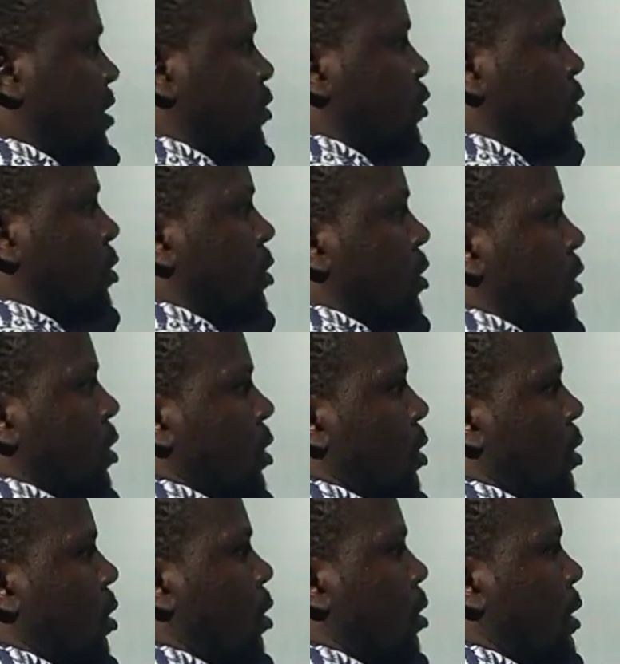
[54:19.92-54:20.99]
in nature.
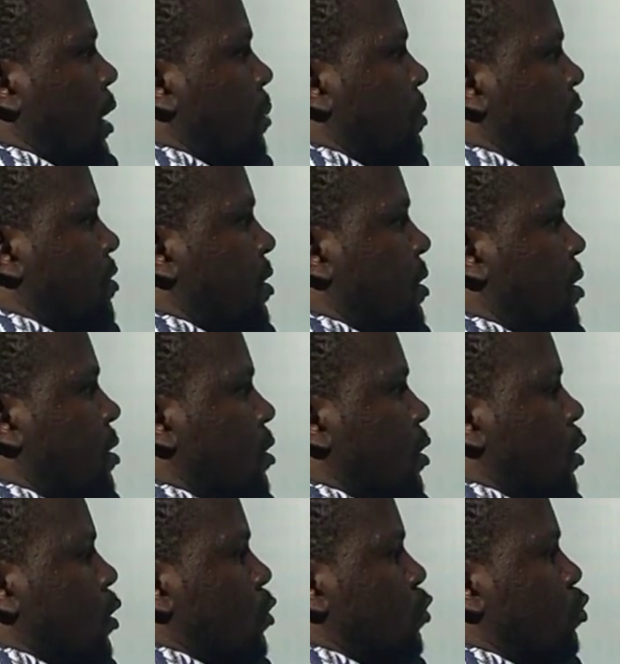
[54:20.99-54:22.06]
Let me say,
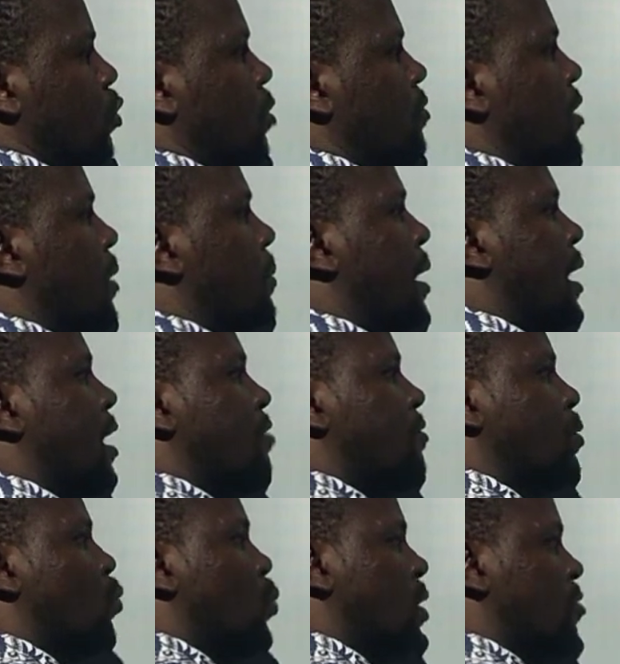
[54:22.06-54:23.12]
two of them are
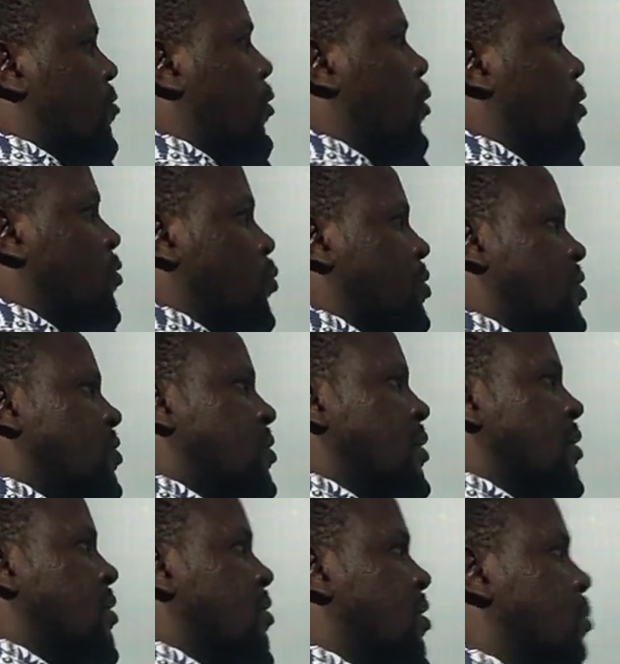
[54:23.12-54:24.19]
having weak force, which is an